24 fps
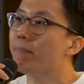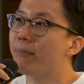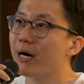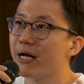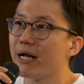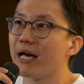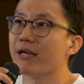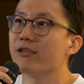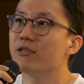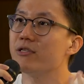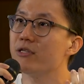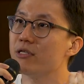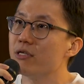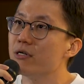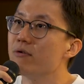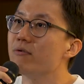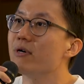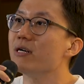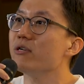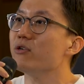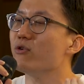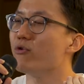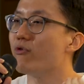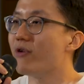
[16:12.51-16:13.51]
but I still
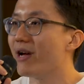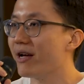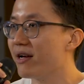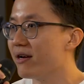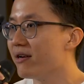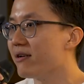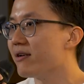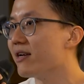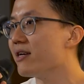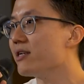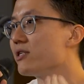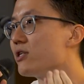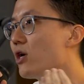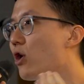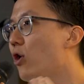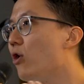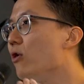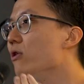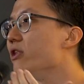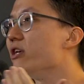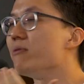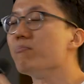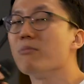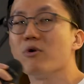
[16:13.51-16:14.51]
want to recognize
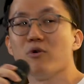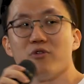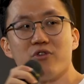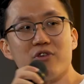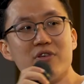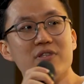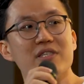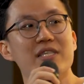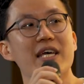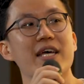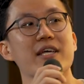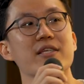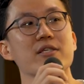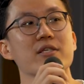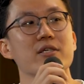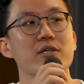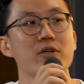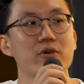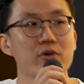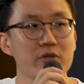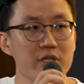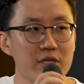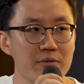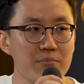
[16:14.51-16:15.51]
all emotions as
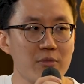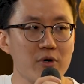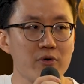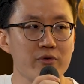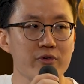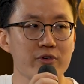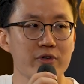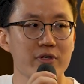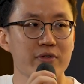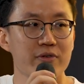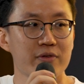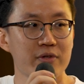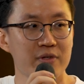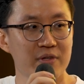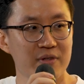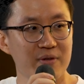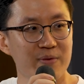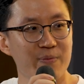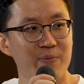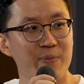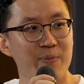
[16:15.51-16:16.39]
good emotions.